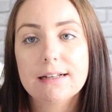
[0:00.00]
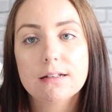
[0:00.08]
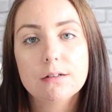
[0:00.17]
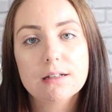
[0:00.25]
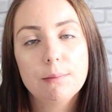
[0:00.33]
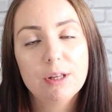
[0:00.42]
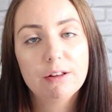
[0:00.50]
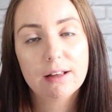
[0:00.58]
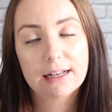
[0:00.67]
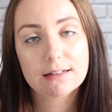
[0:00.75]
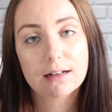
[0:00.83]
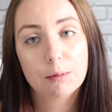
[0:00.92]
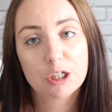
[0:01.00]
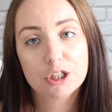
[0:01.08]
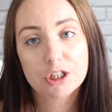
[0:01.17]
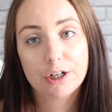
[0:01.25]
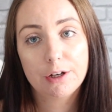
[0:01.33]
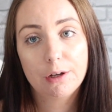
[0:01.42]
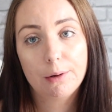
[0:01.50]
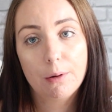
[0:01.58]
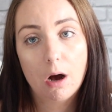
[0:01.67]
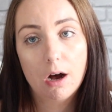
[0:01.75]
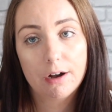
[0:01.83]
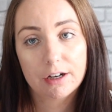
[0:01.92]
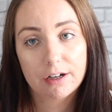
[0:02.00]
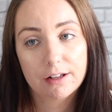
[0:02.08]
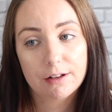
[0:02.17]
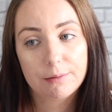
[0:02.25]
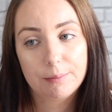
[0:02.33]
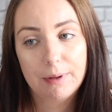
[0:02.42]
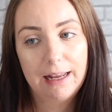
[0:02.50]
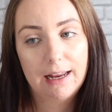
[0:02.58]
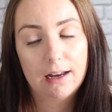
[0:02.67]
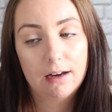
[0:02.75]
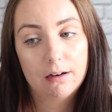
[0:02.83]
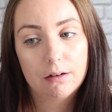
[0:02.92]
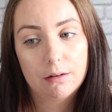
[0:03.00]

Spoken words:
So some of the things that I'm going to show you are going to be